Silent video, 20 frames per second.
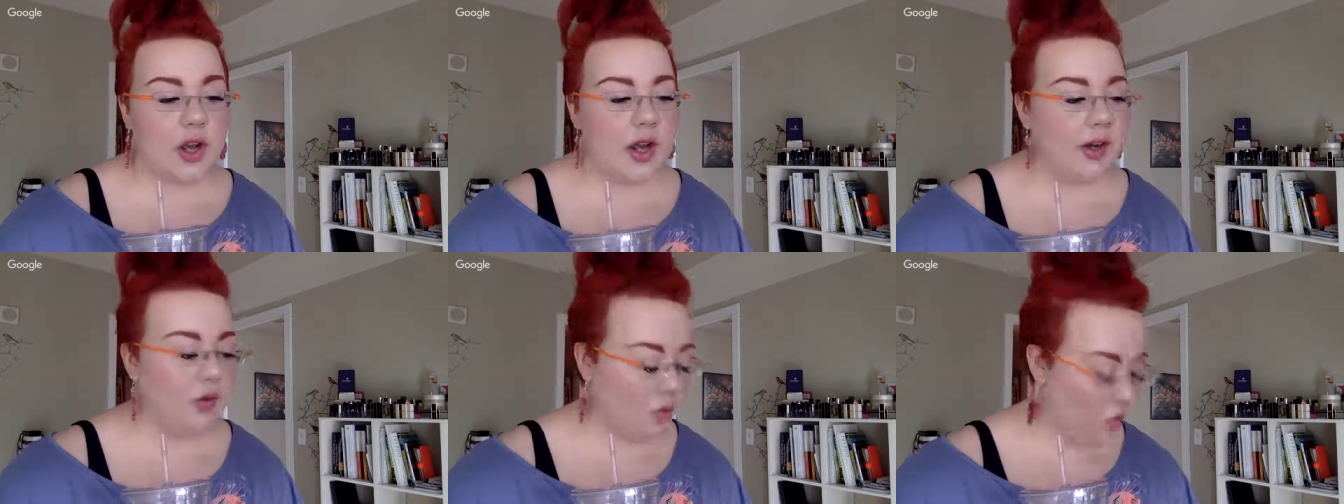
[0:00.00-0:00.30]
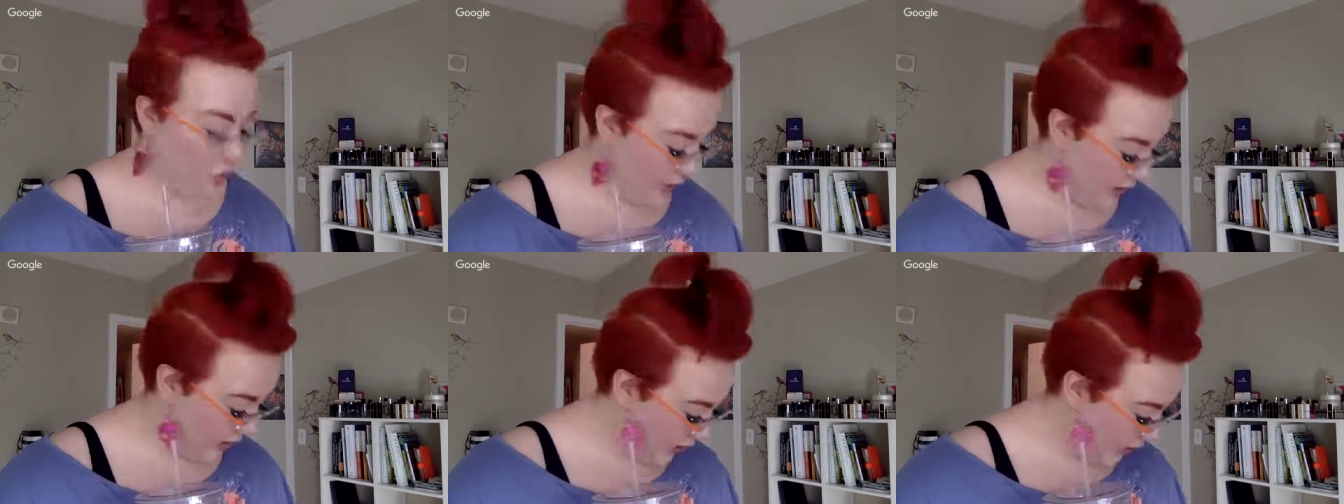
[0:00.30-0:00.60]
I
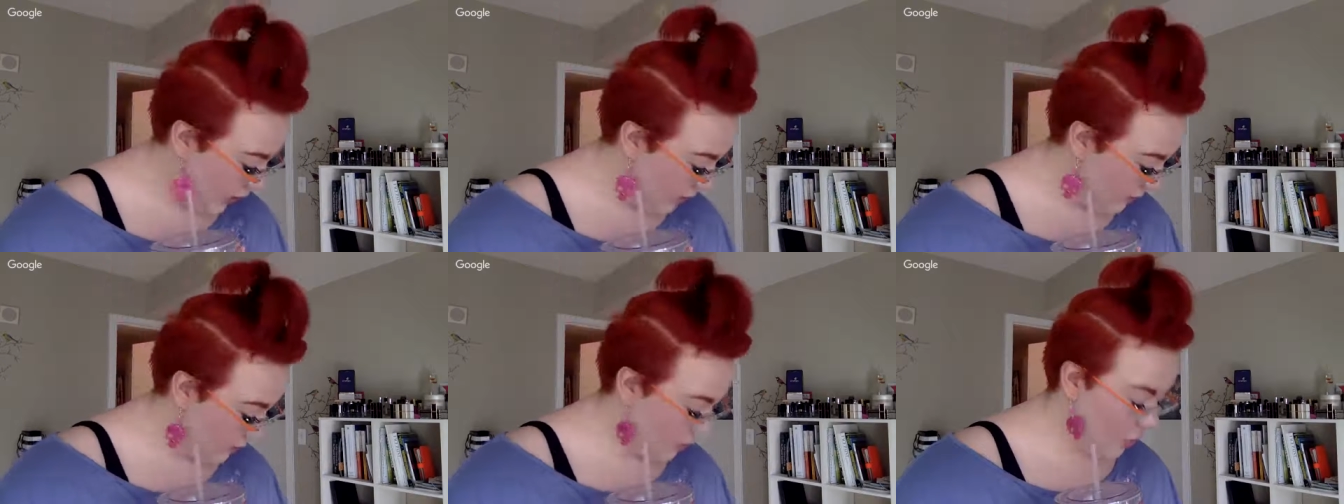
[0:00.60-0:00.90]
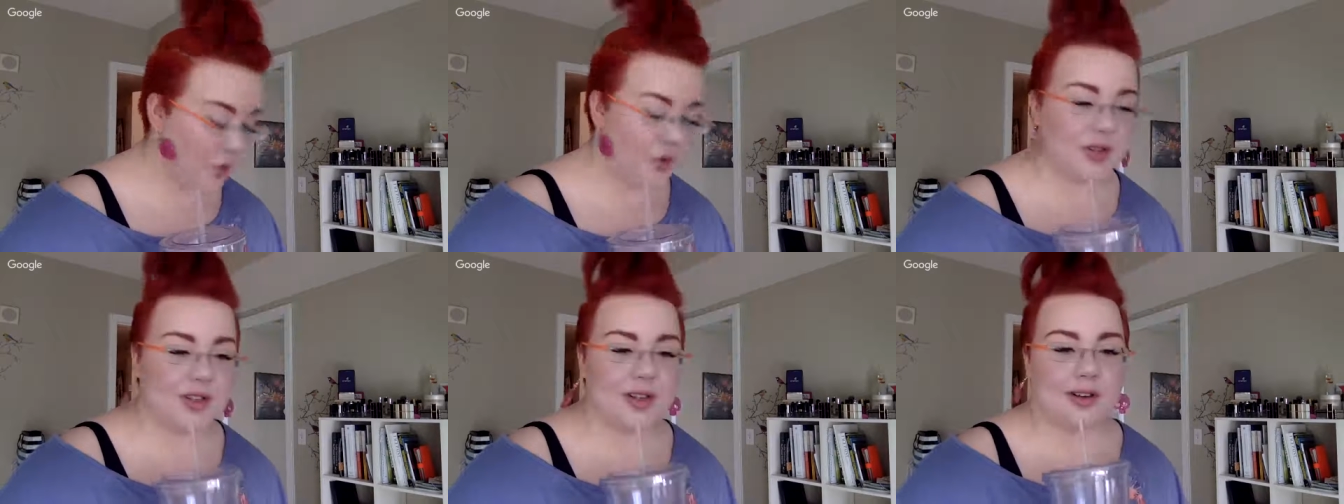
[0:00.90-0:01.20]
don't want to keep
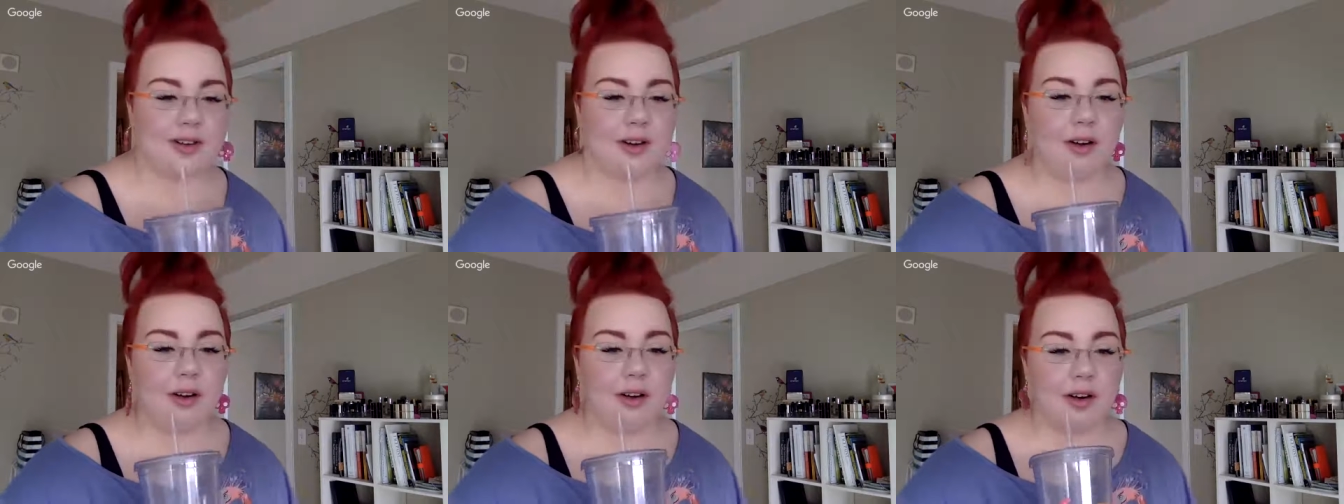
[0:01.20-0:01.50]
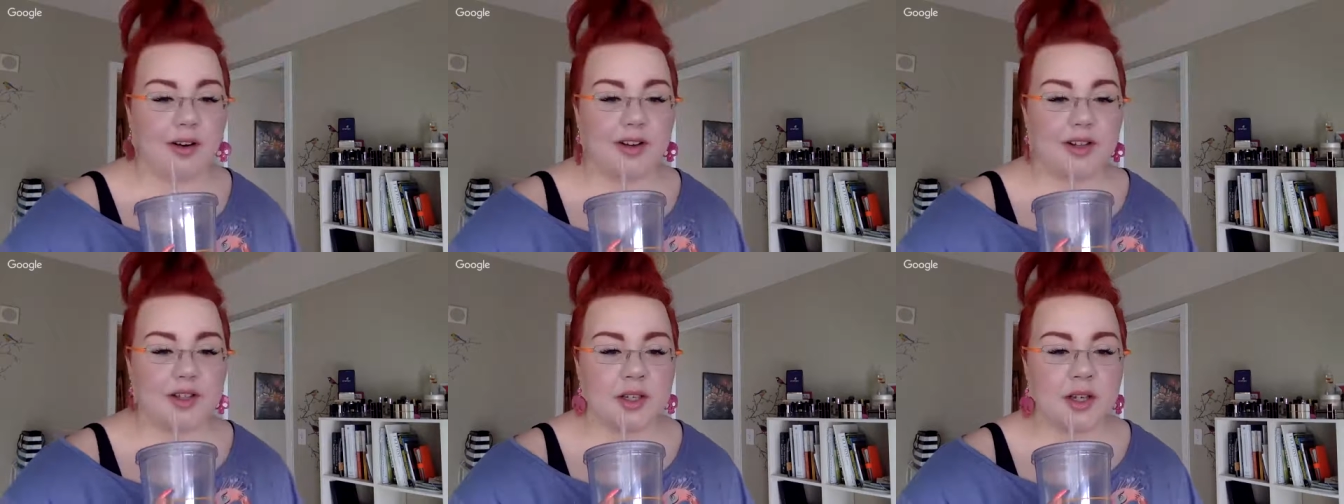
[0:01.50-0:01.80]
those that
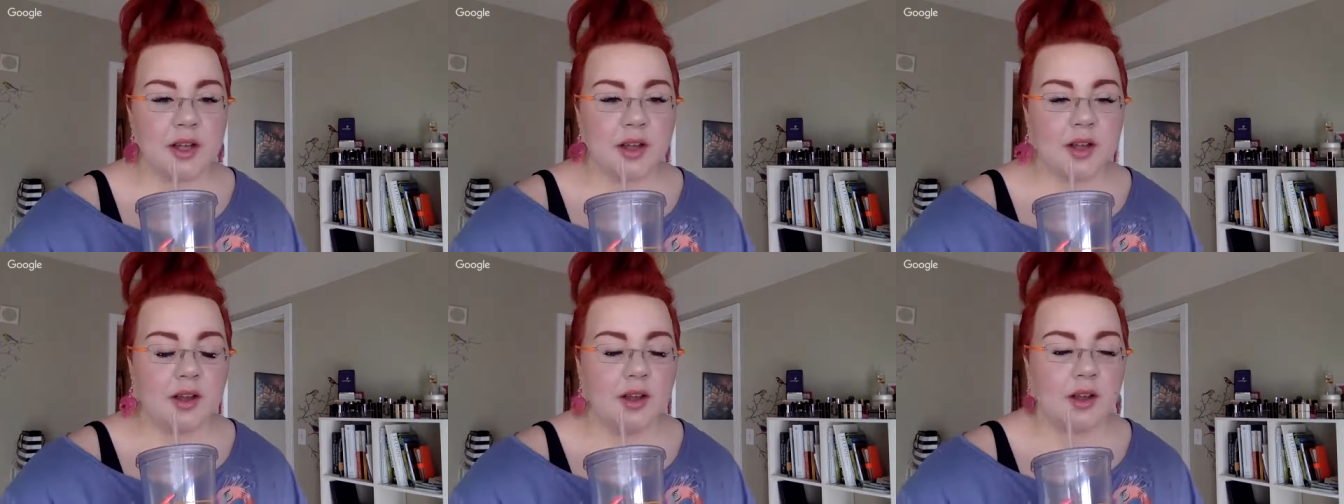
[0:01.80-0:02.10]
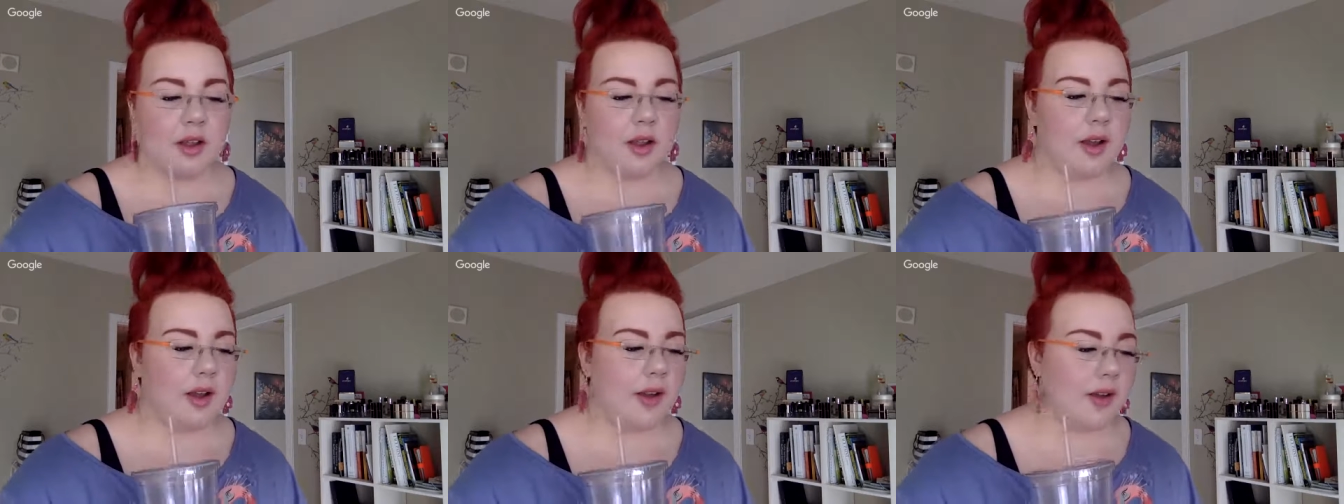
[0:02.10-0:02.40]
aren't
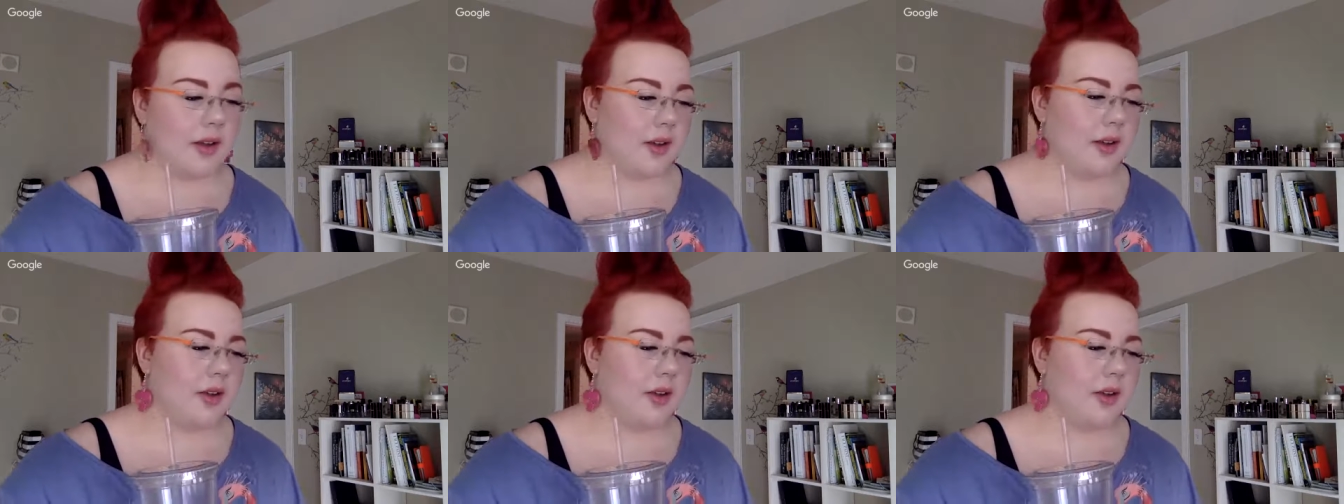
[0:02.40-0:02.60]
like